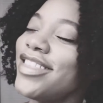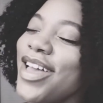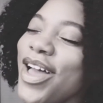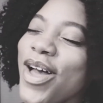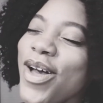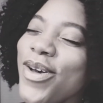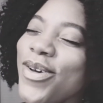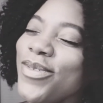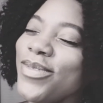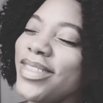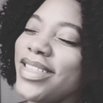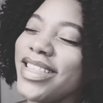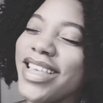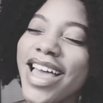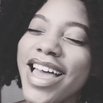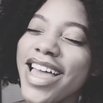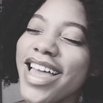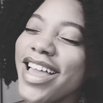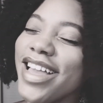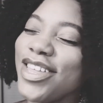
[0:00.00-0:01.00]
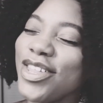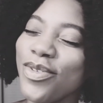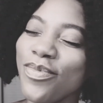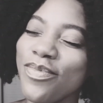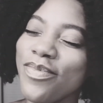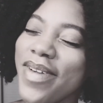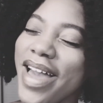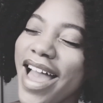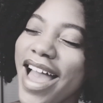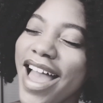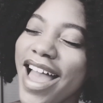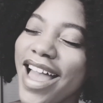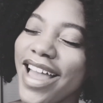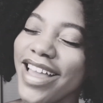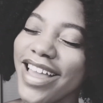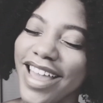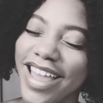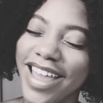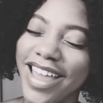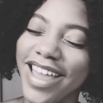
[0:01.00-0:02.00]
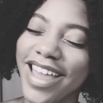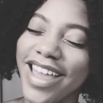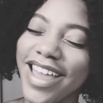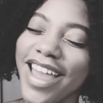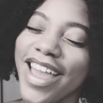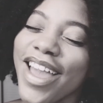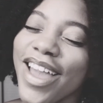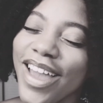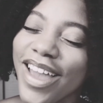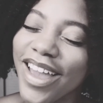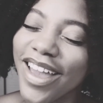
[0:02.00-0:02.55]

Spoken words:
don't touch my hair.